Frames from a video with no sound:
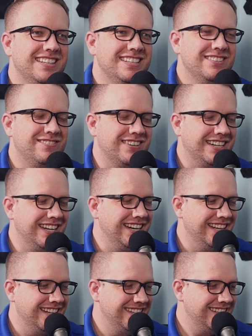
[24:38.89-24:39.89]
Forget
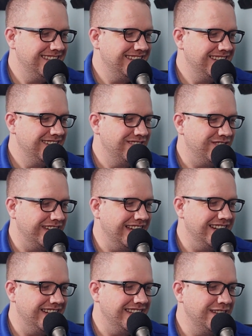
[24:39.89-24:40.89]
it. Forget
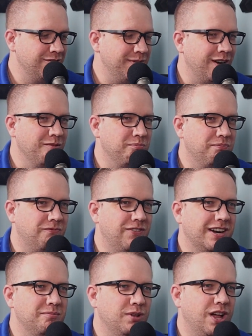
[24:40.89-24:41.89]
it. That thing would be
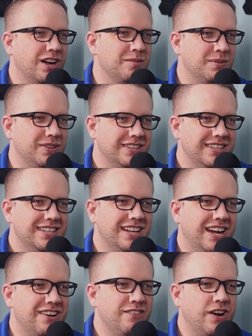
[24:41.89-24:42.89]
freaking blockable. I
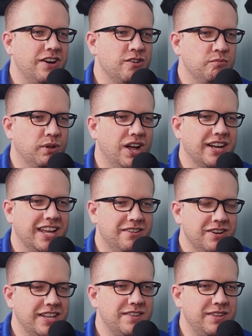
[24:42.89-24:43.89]
don't even know how you would block it. You'd
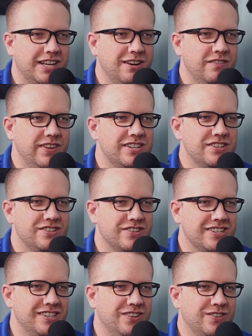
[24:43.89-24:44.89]
have to have like an investiture
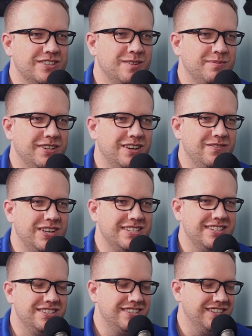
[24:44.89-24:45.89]
shield or something, an
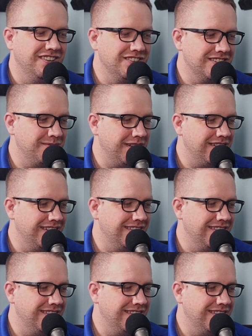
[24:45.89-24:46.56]
invested shield or something. I don't know.